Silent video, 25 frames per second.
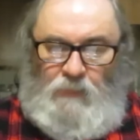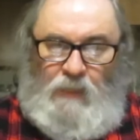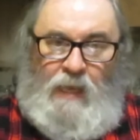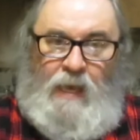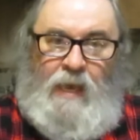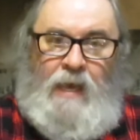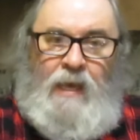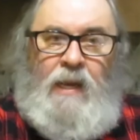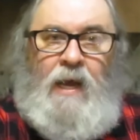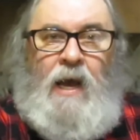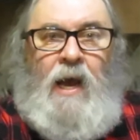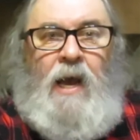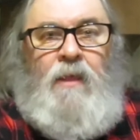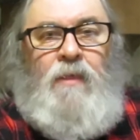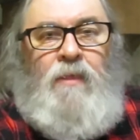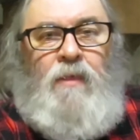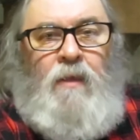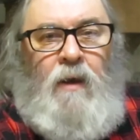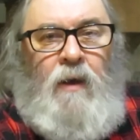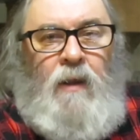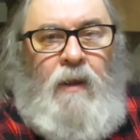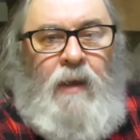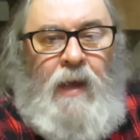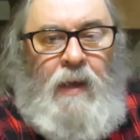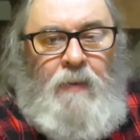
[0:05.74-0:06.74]
And I
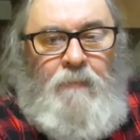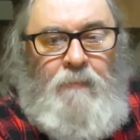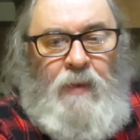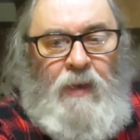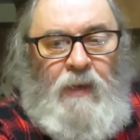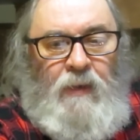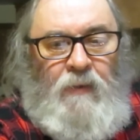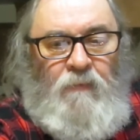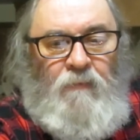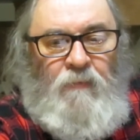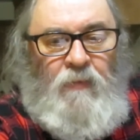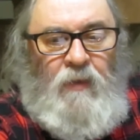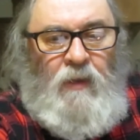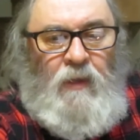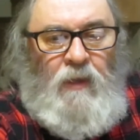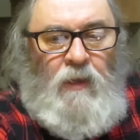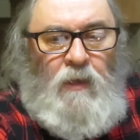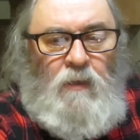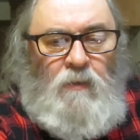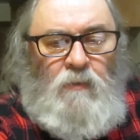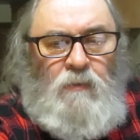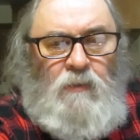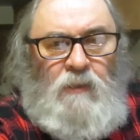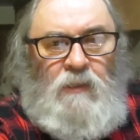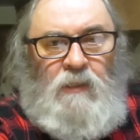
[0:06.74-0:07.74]
thought I'd make a
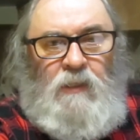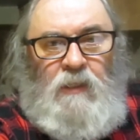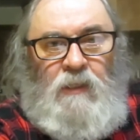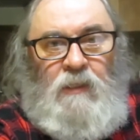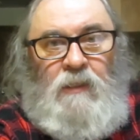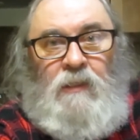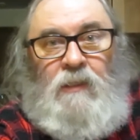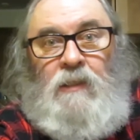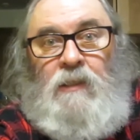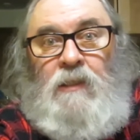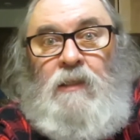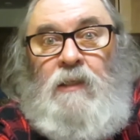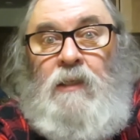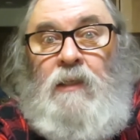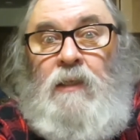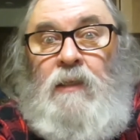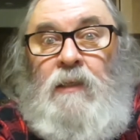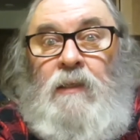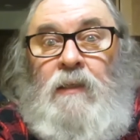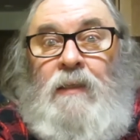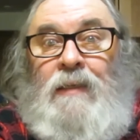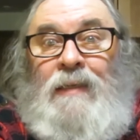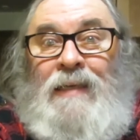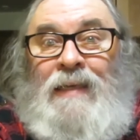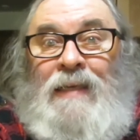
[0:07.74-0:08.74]
video since
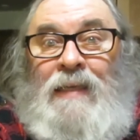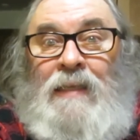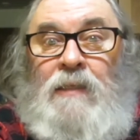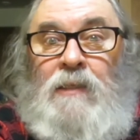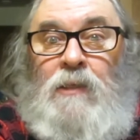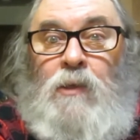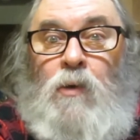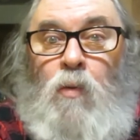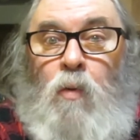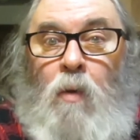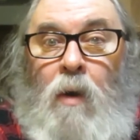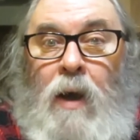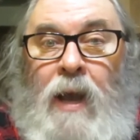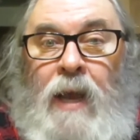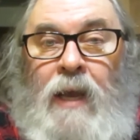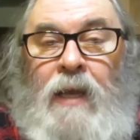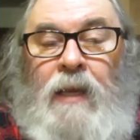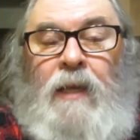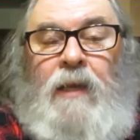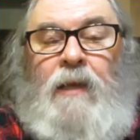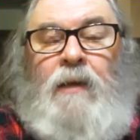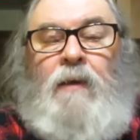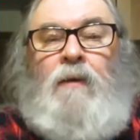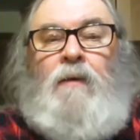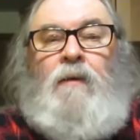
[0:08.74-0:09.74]
it's
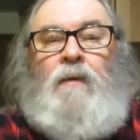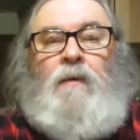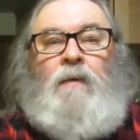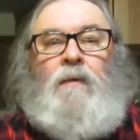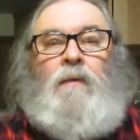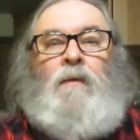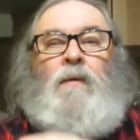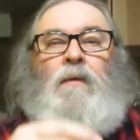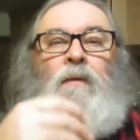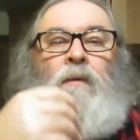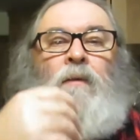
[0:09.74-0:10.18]
quiet here.